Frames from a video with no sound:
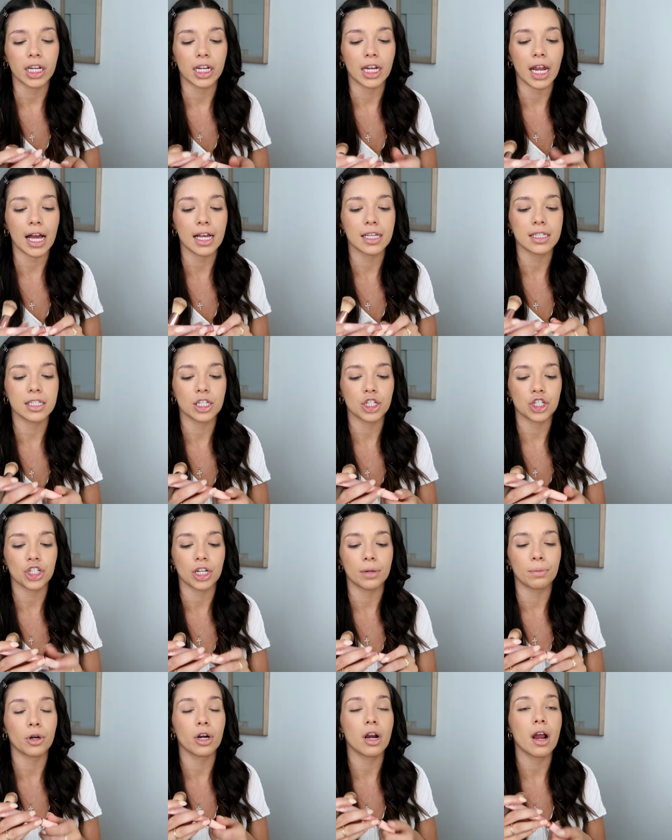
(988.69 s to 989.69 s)
It has
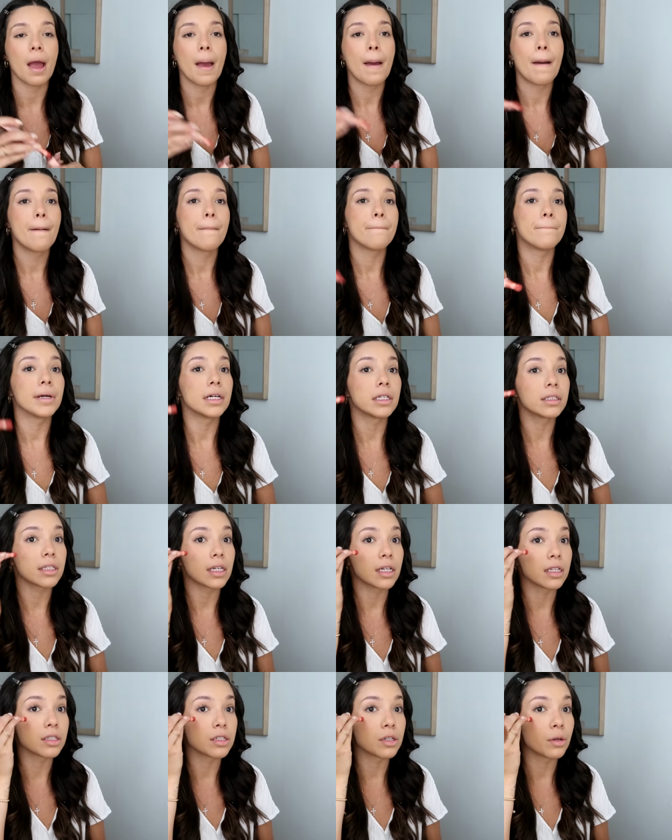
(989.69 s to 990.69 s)
shimmer built
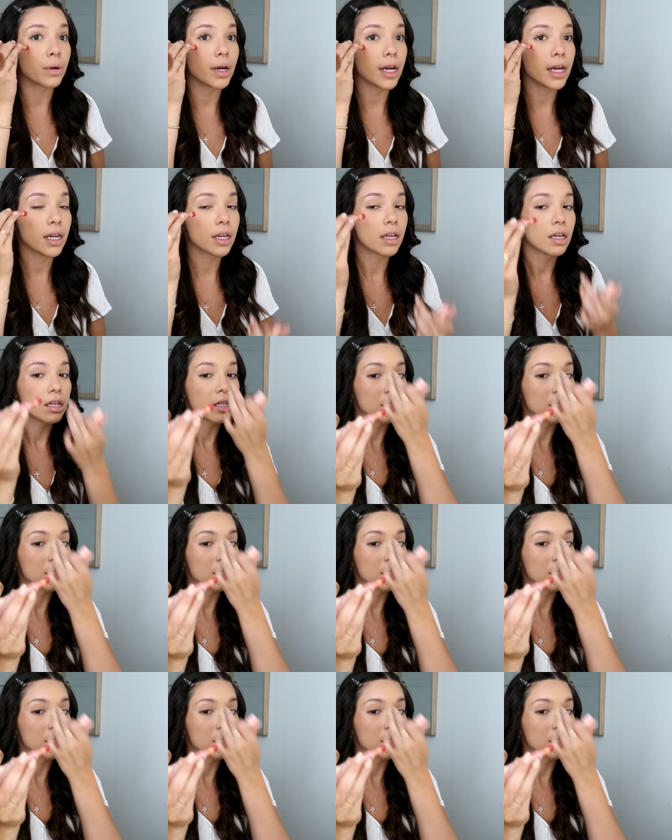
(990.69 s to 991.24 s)
into it.